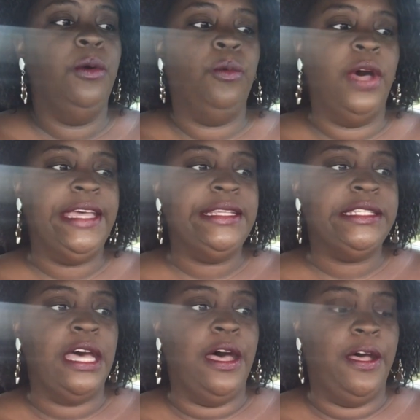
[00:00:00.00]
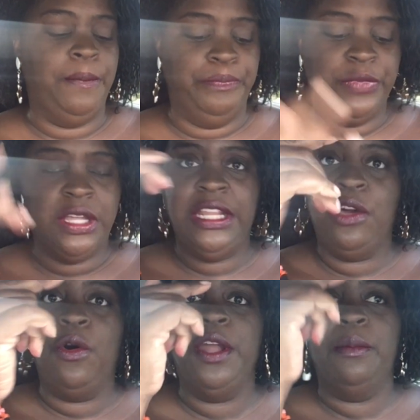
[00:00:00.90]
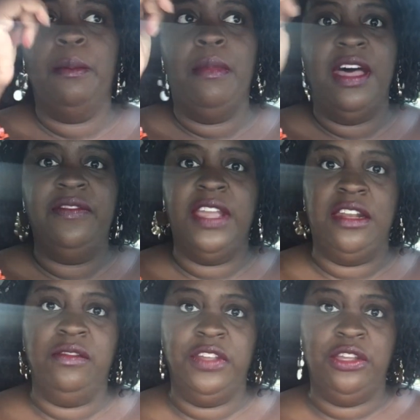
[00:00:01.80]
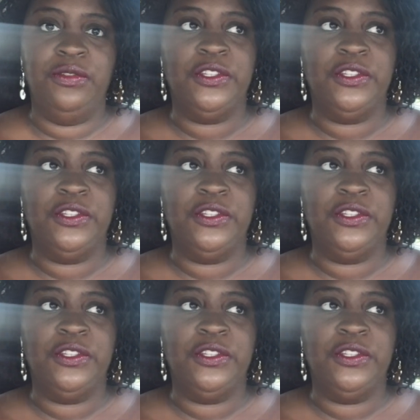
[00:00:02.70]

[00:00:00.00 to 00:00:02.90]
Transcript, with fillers: was um, click on month in view.